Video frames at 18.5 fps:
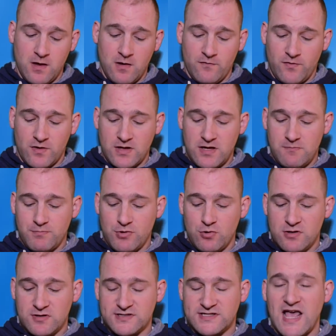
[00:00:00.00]
Funky
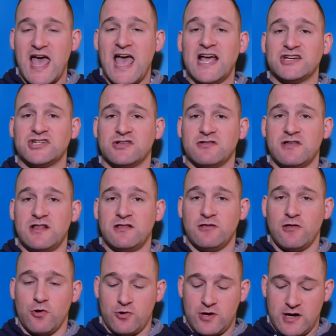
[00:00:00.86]
Buddha is actually
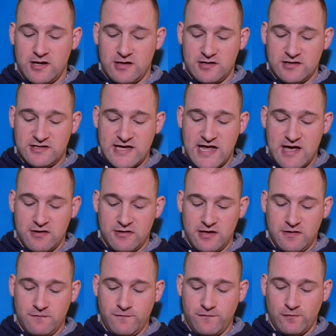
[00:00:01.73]
located down
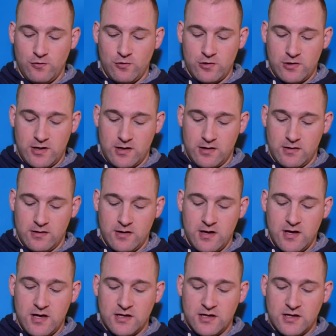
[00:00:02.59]
in Florida,